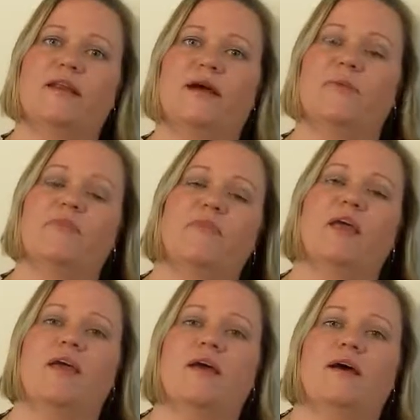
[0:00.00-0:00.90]
it now.
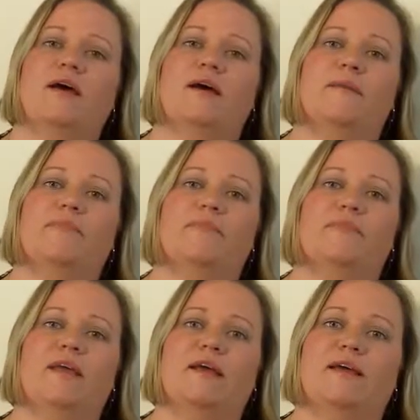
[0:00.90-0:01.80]

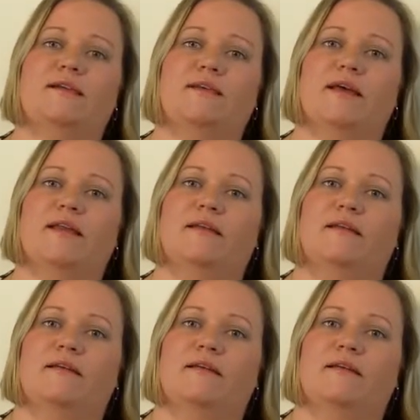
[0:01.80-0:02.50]
Um, then